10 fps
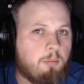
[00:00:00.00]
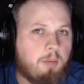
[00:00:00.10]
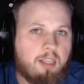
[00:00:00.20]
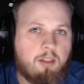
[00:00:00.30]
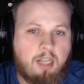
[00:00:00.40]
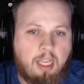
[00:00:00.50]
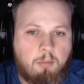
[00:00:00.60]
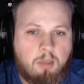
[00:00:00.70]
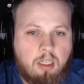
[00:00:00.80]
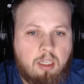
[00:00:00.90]
by their name.
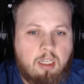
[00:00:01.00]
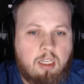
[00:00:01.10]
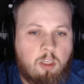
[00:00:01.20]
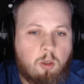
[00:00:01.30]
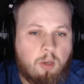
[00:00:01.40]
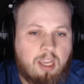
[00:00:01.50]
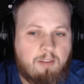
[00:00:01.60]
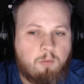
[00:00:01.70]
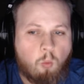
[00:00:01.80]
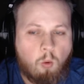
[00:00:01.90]
You can only
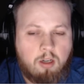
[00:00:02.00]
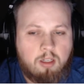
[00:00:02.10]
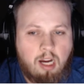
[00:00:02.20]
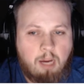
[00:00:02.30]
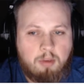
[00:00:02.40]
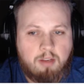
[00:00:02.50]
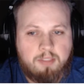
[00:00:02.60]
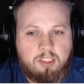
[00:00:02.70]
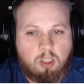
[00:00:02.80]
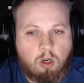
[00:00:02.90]
have 1 copy of
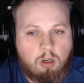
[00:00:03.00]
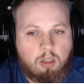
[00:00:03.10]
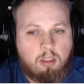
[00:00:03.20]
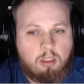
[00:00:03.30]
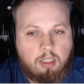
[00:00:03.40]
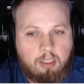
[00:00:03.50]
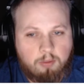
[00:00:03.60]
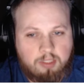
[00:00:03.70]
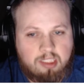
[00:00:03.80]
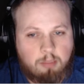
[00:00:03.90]
this card with
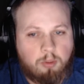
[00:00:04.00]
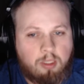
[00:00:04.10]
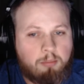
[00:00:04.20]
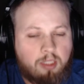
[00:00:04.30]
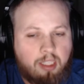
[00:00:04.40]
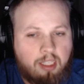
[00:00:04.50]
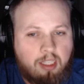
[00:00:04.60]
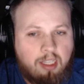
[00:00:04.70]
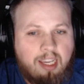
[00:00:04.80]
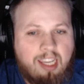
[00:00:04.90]
the symbol in play,
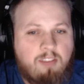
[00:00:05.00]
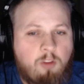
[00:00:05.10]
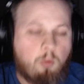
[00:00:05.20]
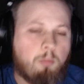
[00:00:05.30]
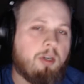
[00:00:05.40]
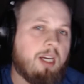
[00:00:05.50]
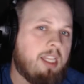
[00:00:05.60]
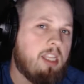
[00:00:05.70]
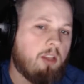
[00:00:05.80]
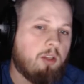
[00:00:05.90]
and if you would play
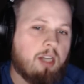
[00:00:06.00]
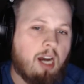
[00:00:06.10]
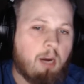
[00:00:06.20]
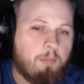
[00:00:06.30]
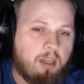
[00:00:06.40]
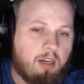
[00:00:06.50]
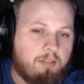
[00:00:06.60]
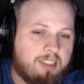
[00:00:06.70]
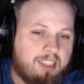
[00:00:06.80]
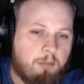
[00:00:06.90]
another copy of the
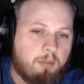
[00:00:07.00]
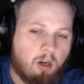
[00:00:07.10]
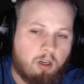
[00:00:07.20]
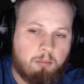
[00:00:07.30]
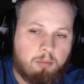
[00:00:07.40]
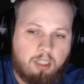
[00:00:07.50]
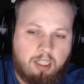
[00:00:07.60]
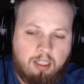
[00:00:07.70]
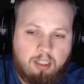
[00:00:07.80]
same card in play,